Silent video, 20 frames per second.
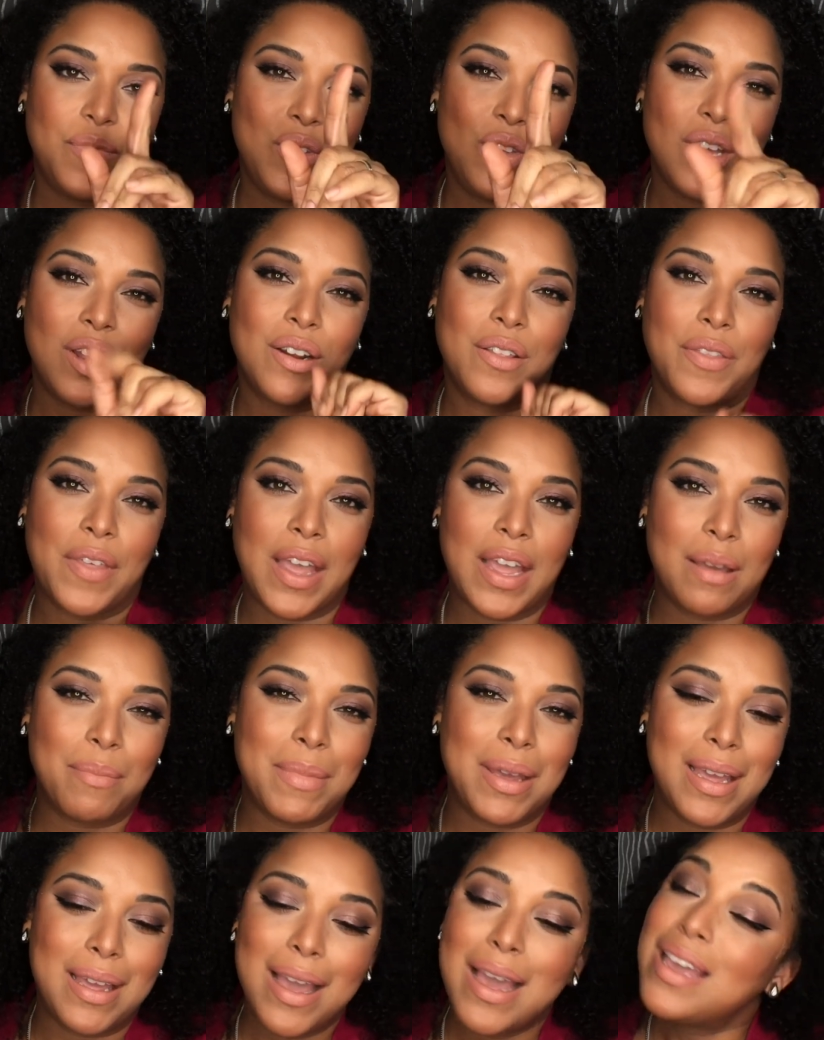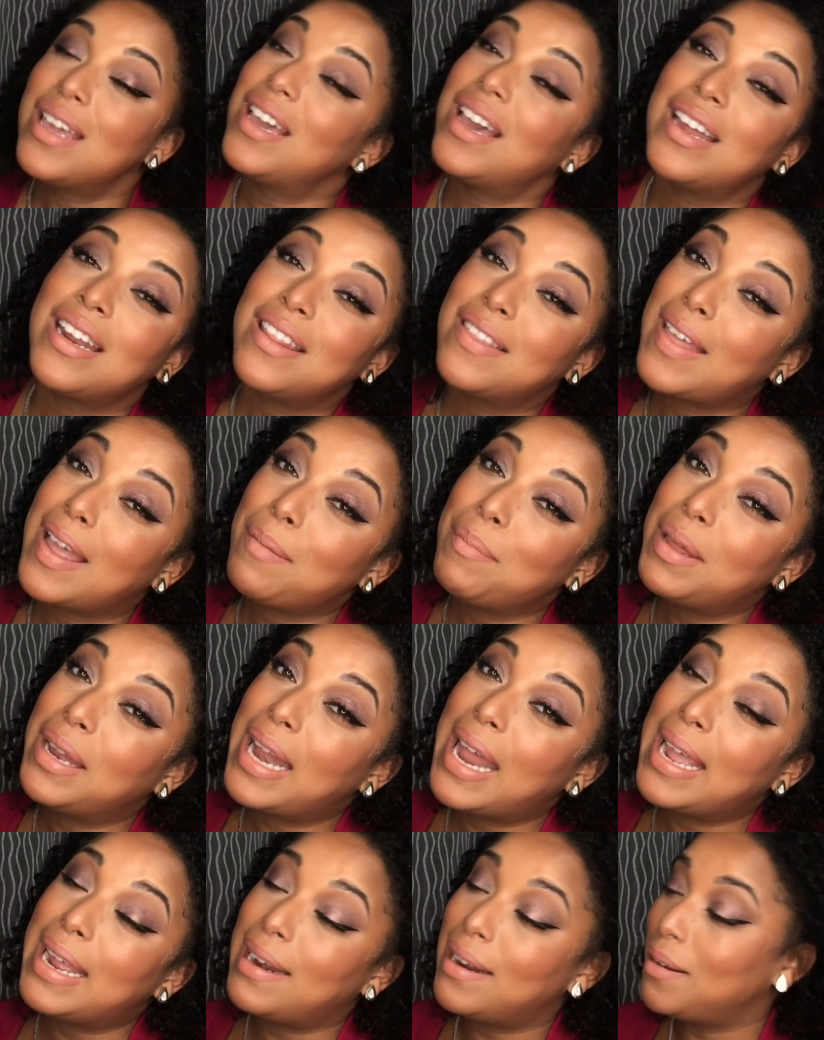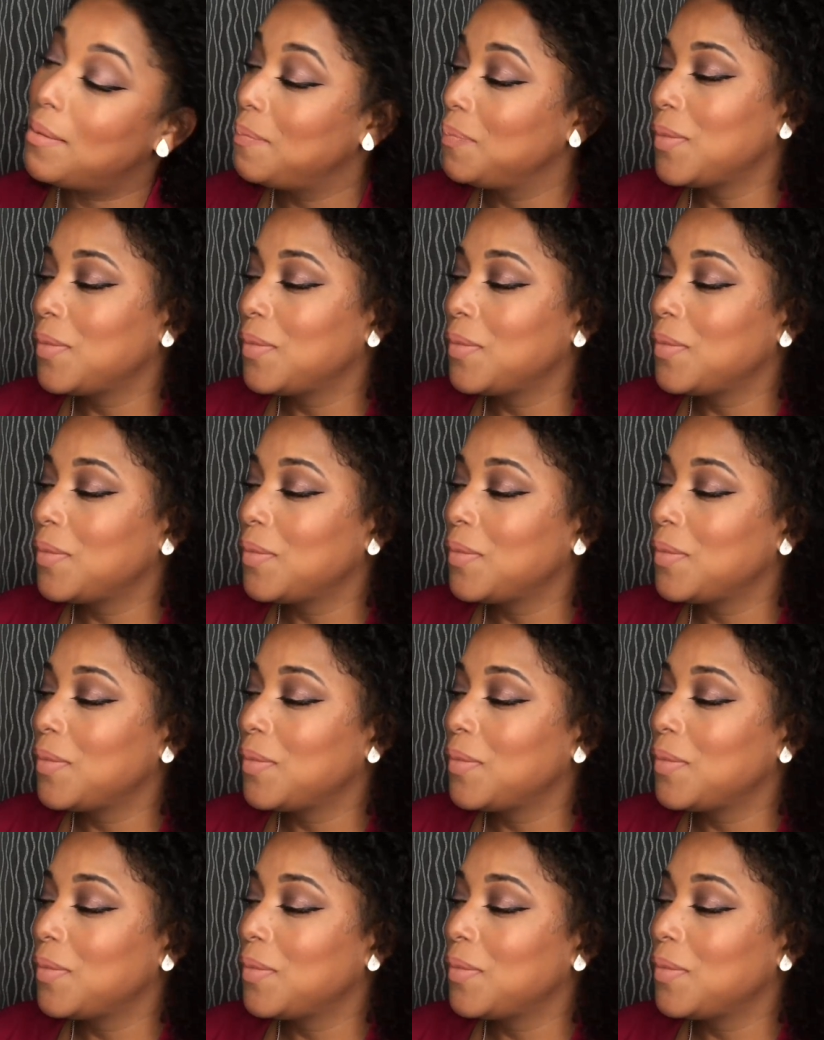you're gonna thank me. You're gonna thank me later.